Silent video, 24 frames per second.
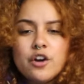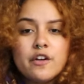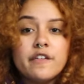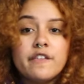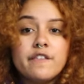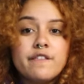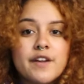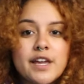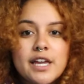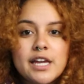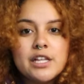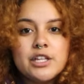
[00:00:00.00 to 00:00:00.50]
her
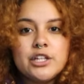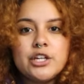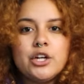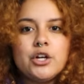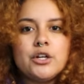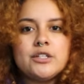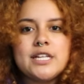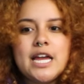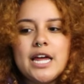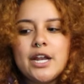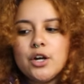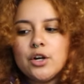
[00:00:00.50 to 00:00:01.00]

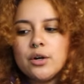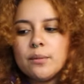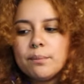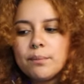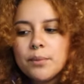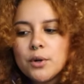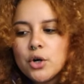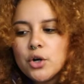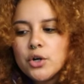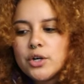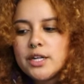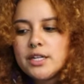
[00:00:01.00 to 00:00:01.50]
failures, and her
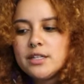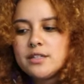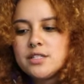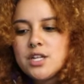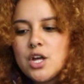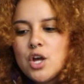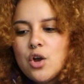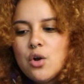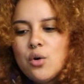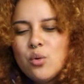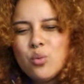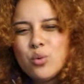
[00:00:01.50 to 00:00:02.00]
burdens
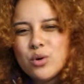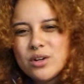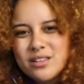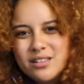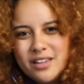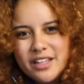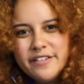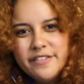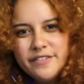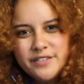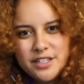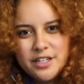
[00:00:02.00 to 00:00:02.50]
were
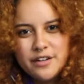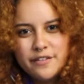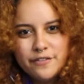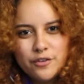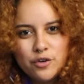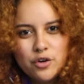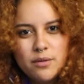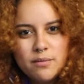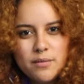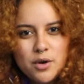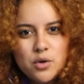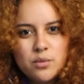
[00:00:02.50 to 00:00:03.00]
lifted
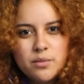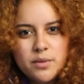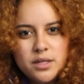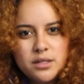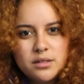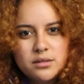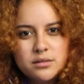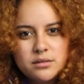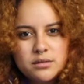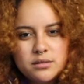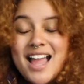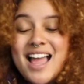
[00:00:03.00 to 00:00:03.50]
for a
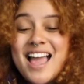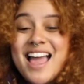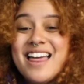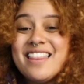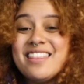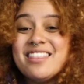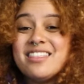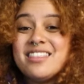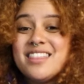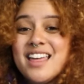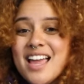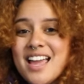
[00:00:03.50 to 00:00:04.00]
moment.
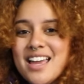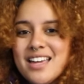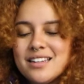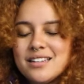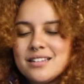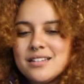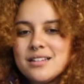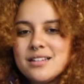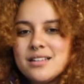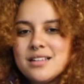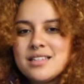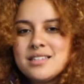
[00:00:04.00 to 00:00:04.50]
And
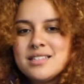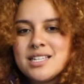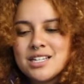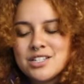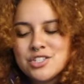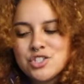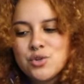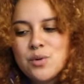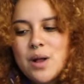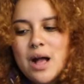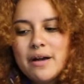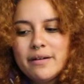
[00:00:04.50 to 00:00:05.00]
then
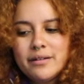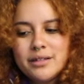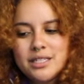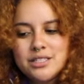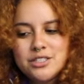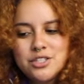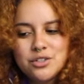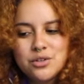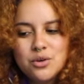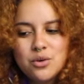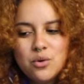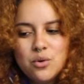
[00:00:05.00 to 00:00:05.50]
sexuality
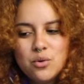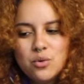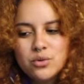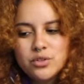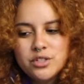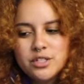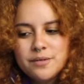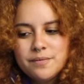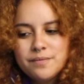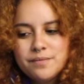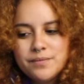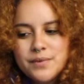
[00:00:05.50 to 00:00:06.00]
took a
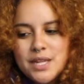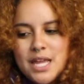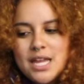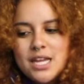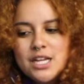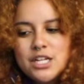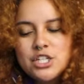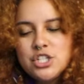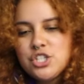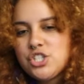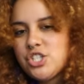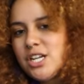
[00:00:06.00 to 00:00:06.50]
hold.
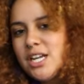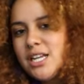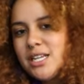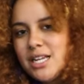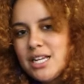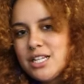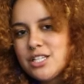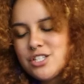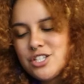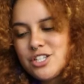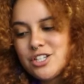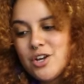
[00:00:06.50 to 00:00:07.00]
She
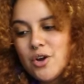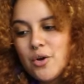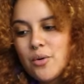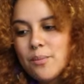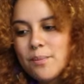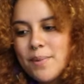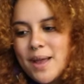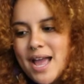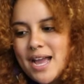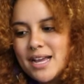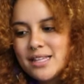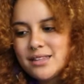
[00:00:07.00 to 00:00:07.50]
needs to go
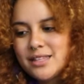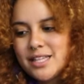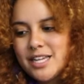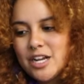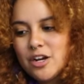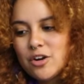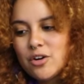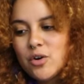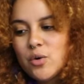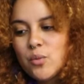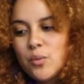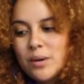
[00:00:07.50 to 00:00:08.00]
back
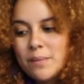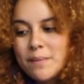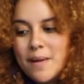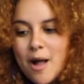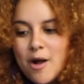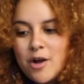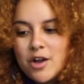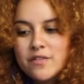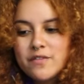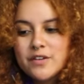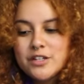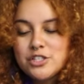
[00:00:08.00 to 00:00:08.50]
there when
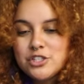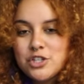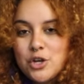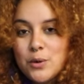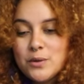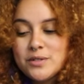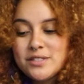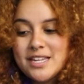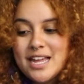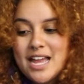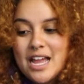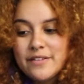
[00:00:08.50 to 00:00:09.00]
Malkovich
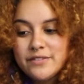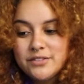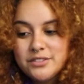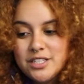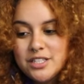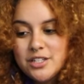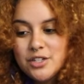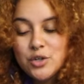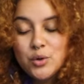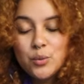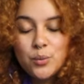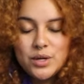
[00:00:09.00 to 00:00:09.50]
goes to have
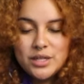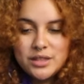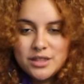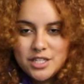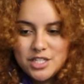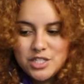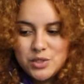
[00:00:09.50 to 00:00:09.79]
dinner with